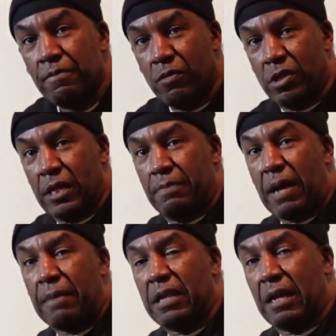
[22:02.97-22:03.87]
We did a
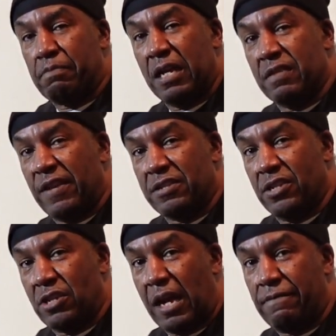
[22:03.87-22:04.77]
Pop Lock Peace Fest and
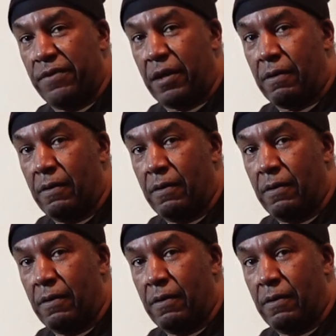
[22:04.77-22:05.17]
Job Fair.